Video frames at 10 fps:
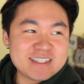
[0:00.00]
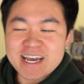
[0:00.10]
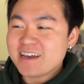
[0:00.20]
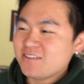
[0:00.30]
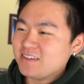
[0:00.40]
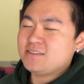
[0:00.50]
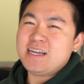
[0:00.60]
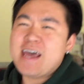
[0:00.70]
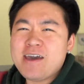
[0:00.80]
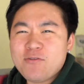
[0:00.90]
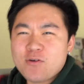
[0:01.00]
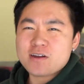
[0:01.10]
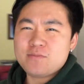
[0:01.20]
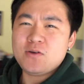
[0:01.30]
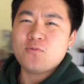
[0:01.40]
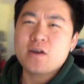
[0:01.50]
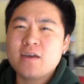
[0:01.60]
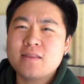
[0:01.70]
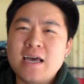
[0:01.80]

channel. Today we're going to be working on the